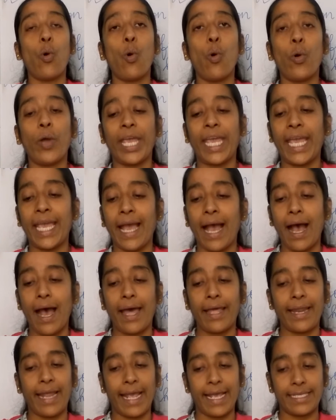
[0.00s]

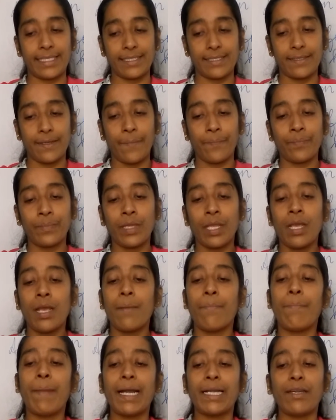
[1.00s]
O-A-R-S.
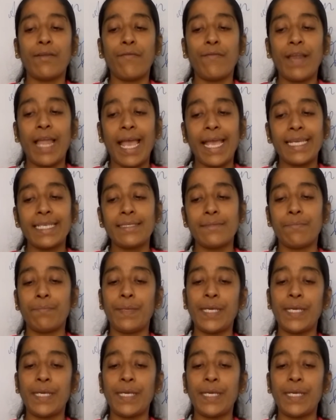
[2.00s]
Butterflies,